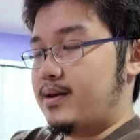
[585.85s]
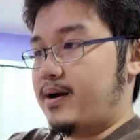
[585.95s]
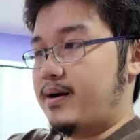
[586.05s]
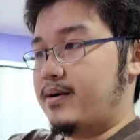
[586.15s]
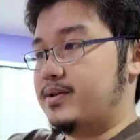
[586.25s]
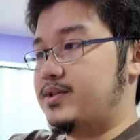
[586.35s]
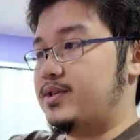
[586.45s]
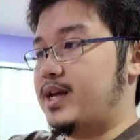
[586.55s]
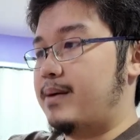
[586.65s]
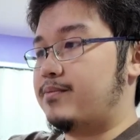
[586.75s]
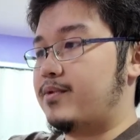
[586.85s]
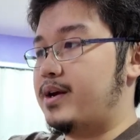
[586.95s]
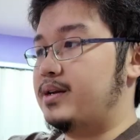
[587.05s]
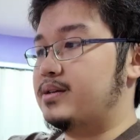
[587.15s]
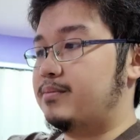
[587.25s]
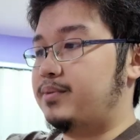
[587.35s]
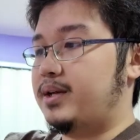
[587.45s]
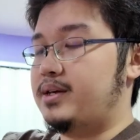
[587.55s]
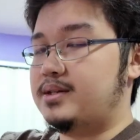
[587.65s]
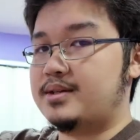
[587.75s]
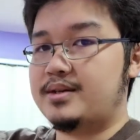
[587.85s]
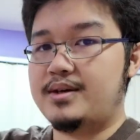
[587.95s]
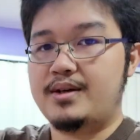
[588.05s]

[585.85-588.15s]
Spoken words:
there, snapped right into place.